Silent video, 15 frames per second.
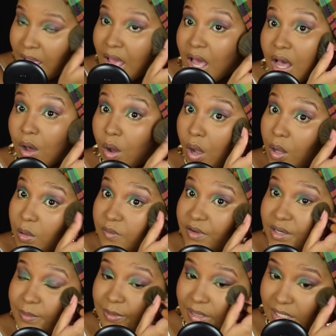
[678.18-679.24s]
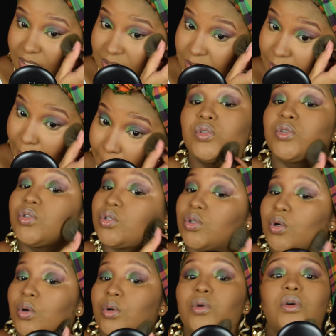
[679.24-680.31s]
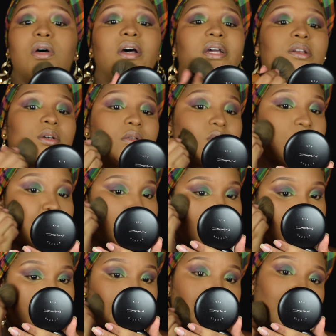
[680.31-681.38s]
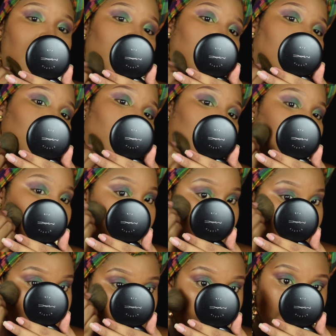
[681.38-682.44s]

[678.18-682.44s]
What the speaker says: are all over the place. So I don't usually pack on